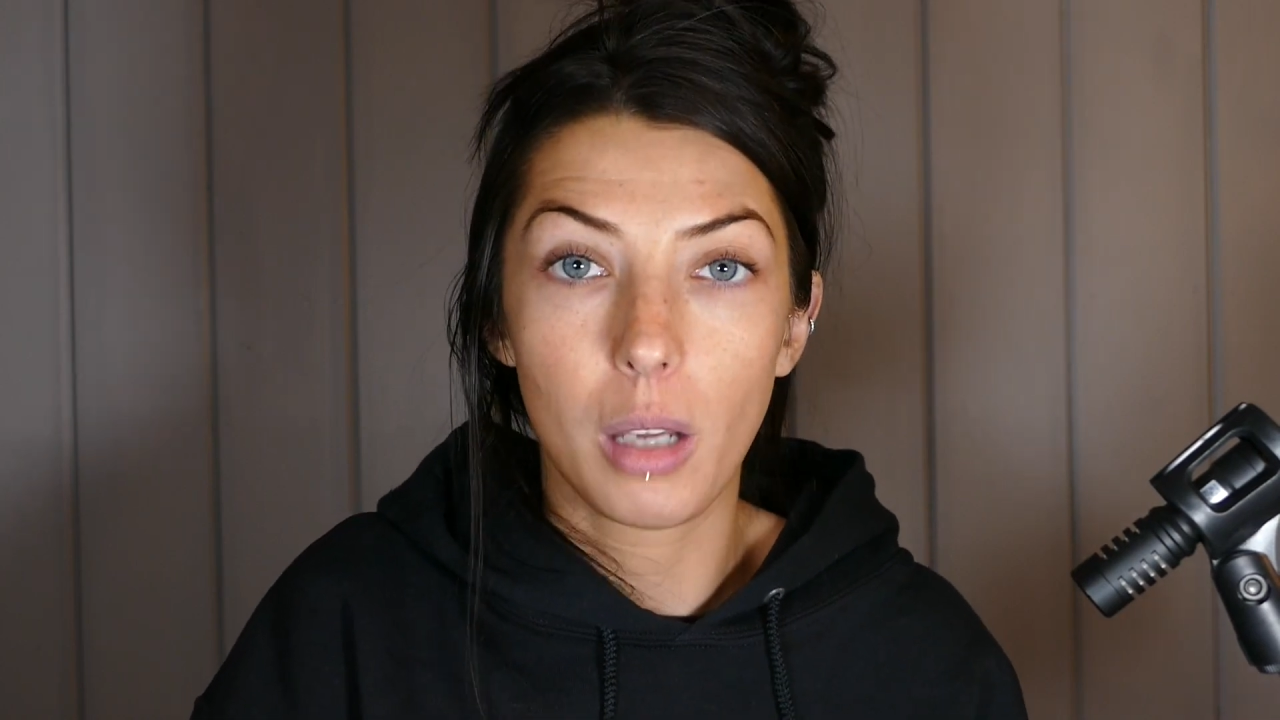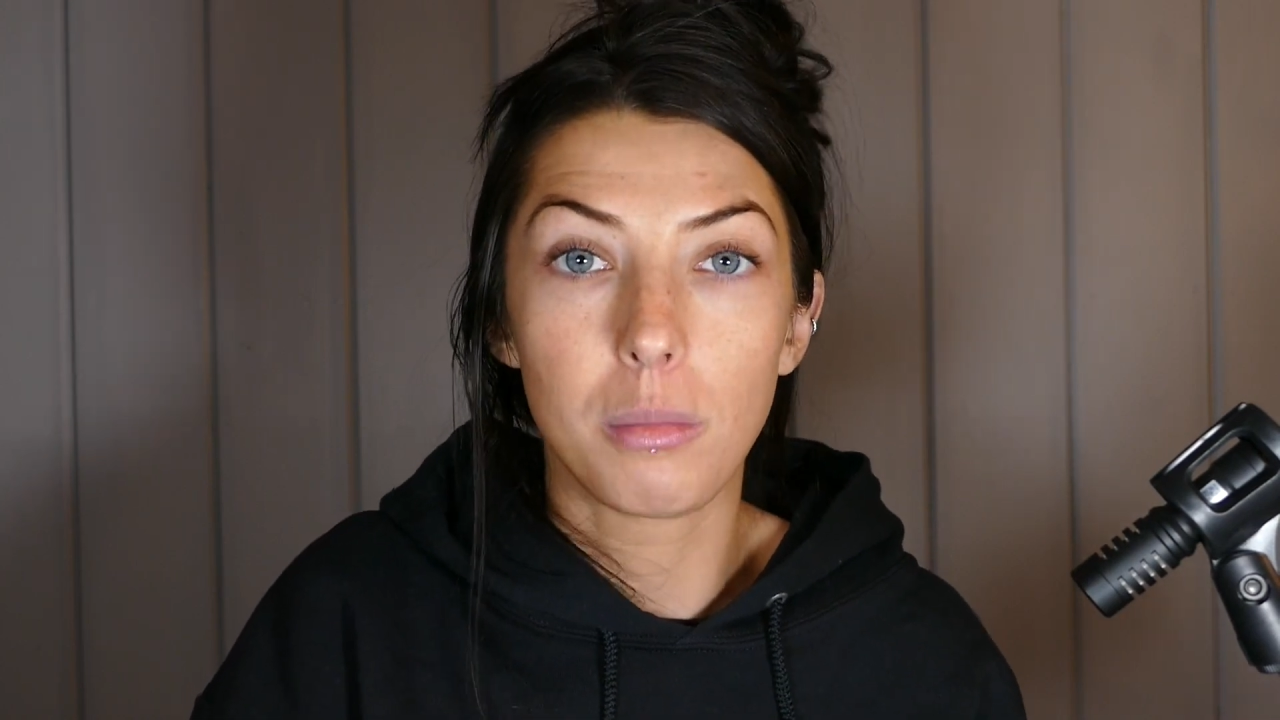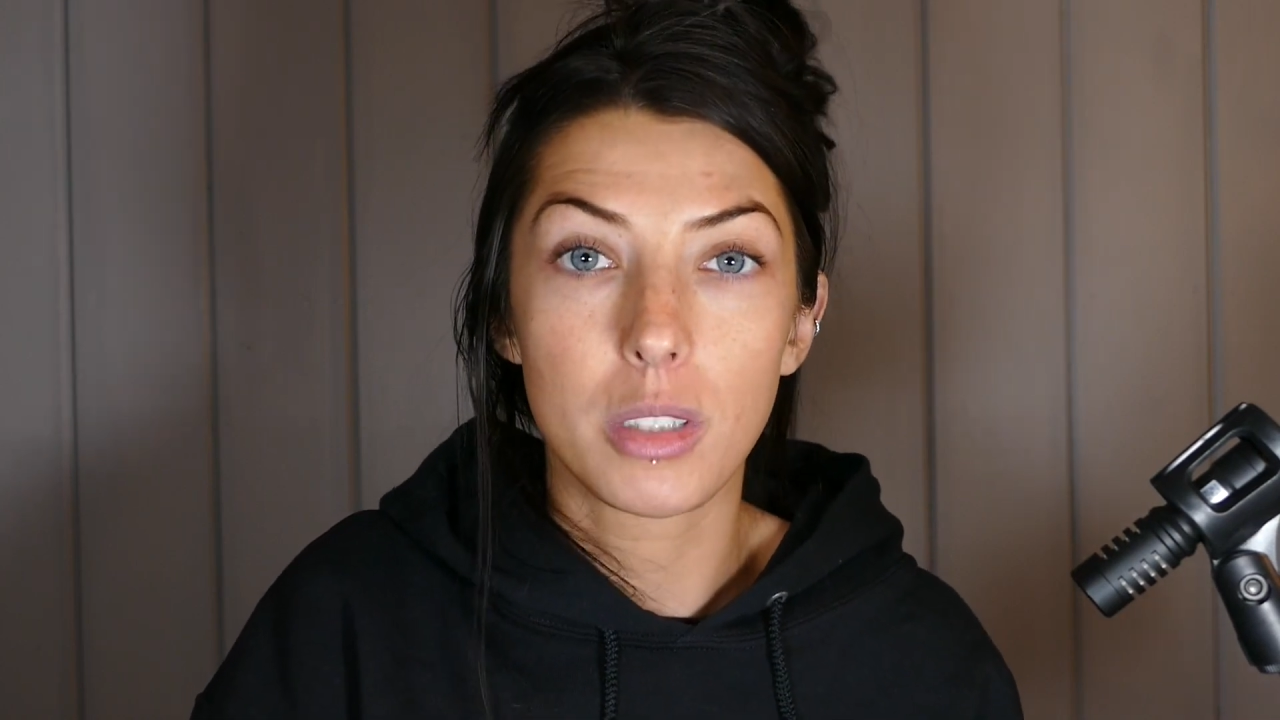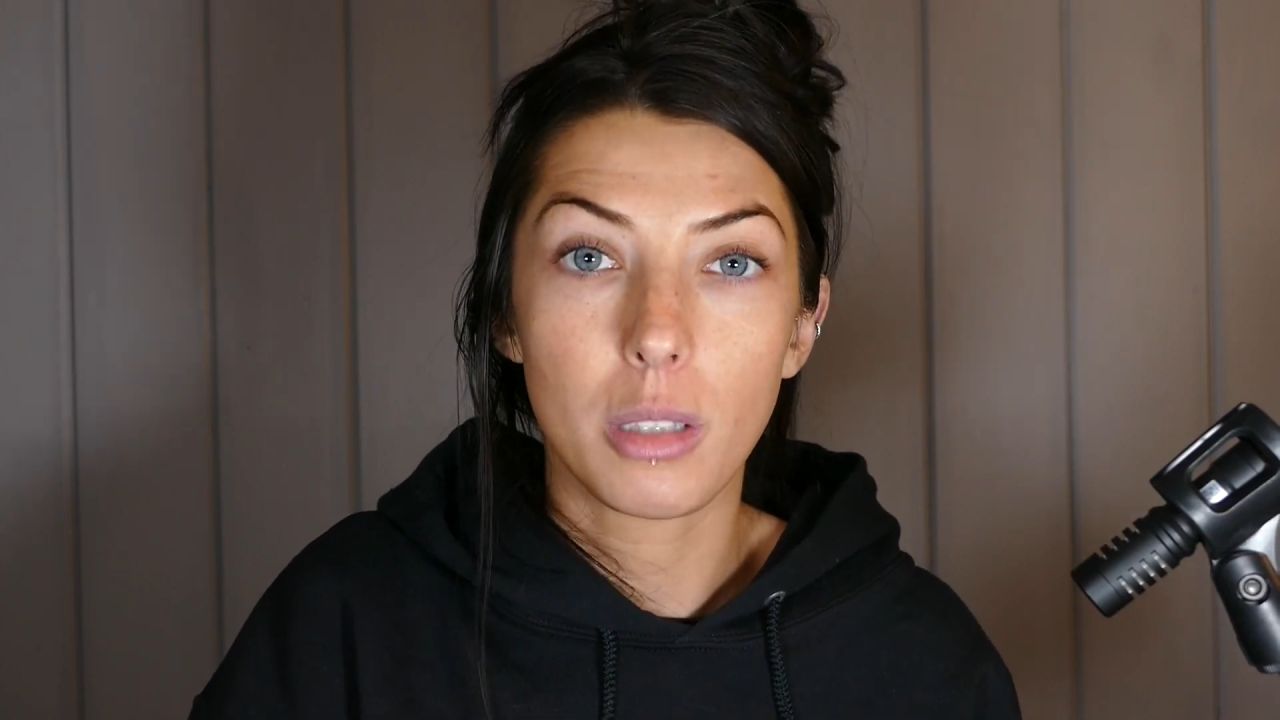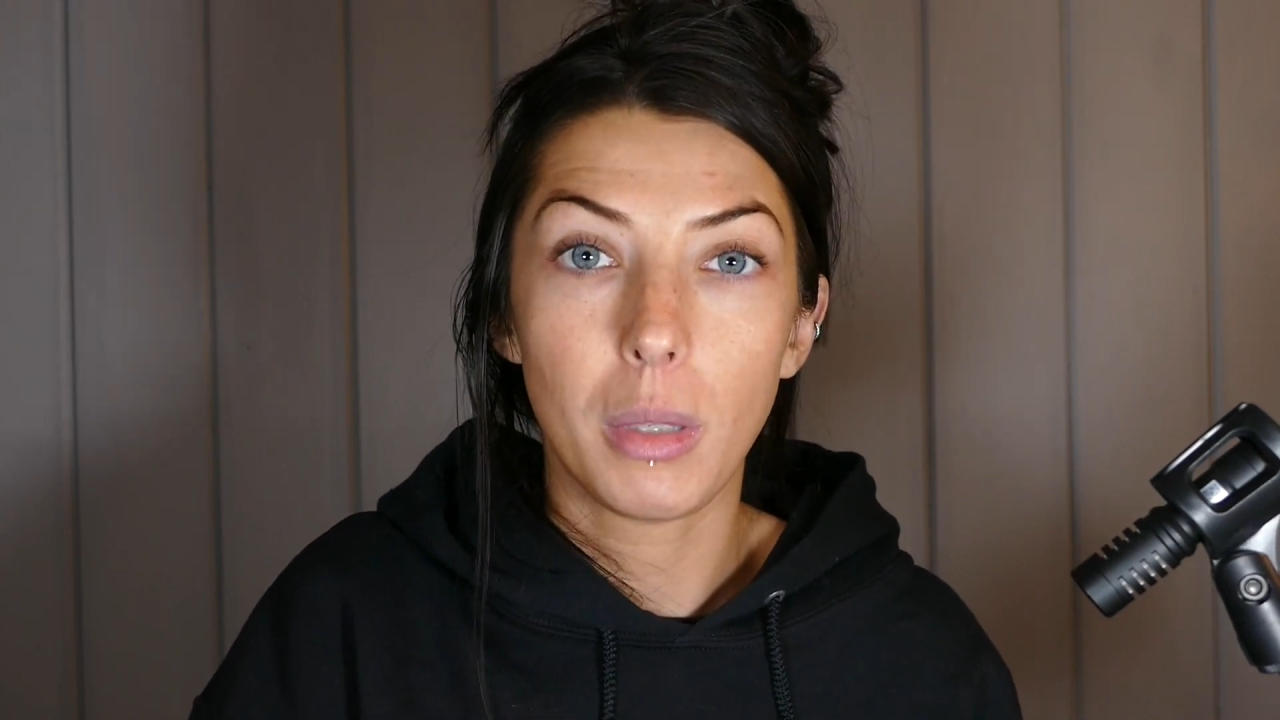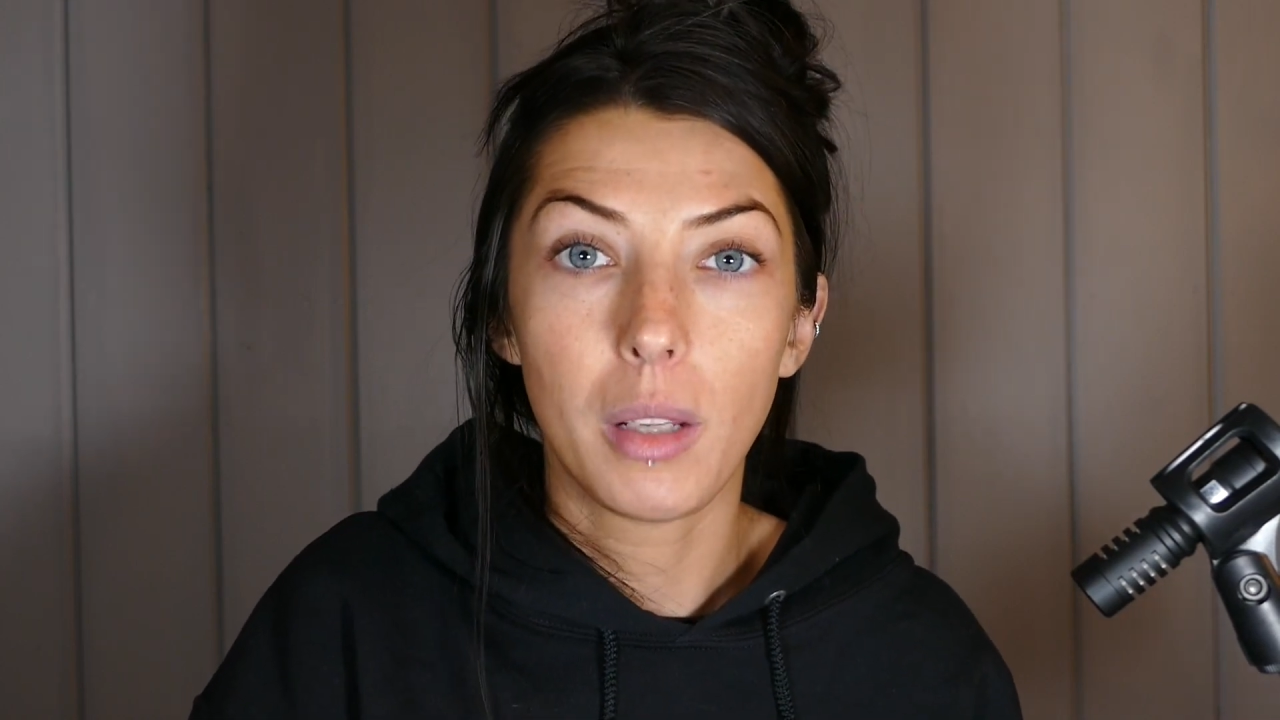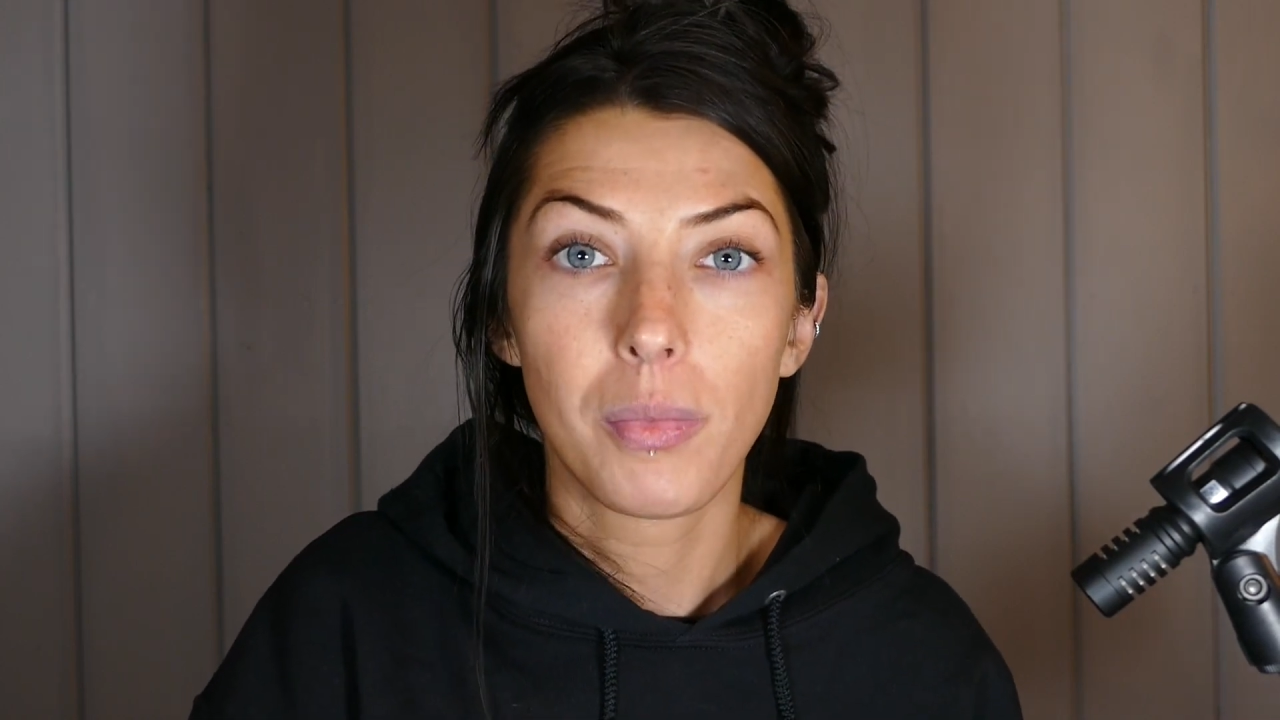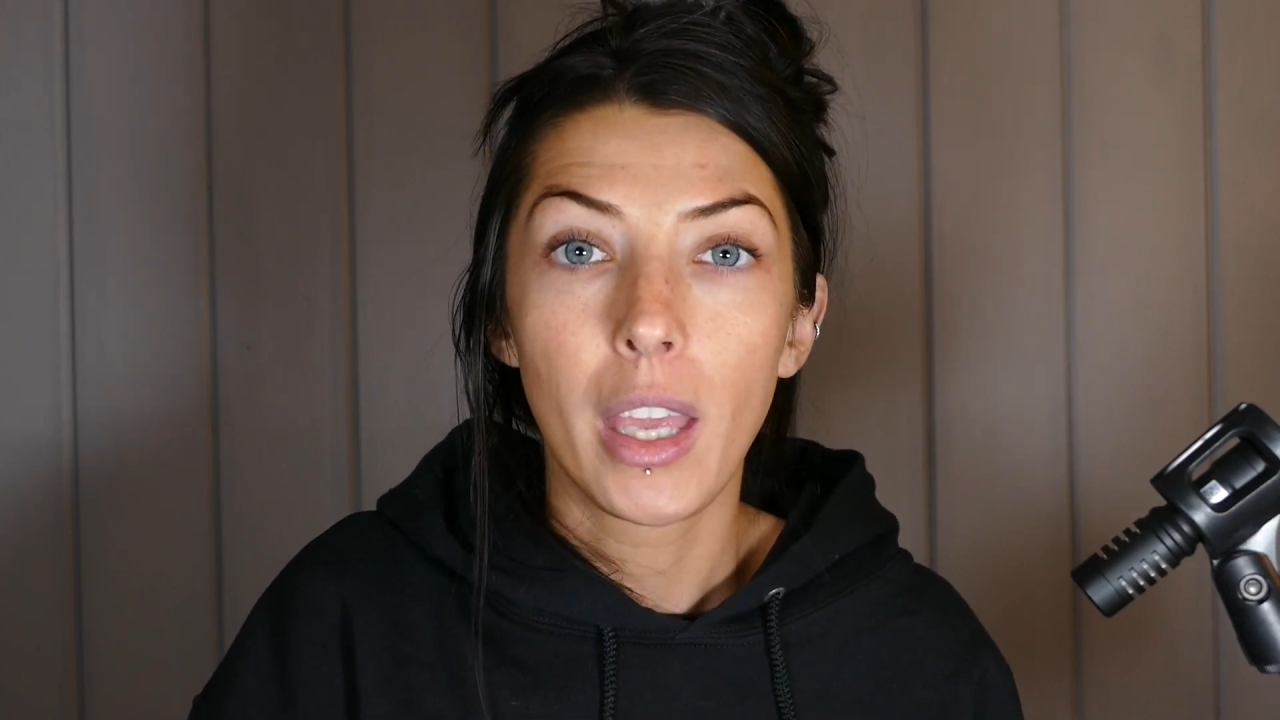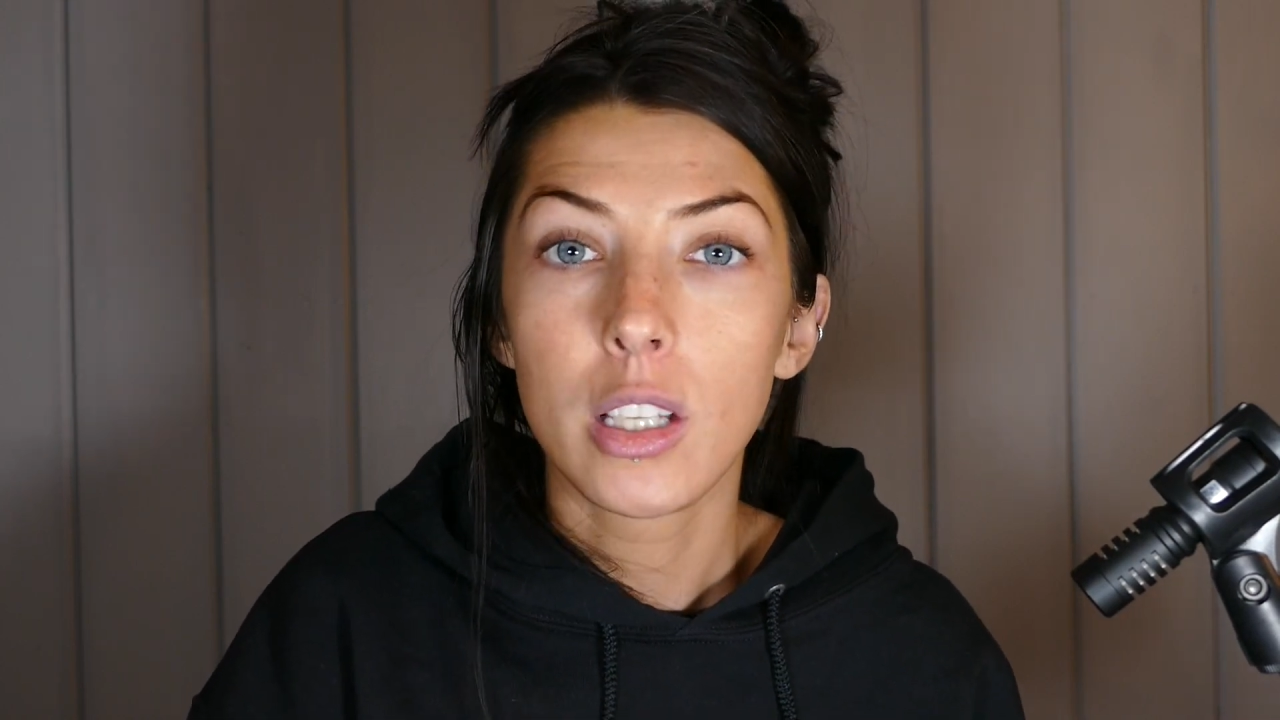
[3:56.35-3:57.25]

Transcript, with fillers: comes to me.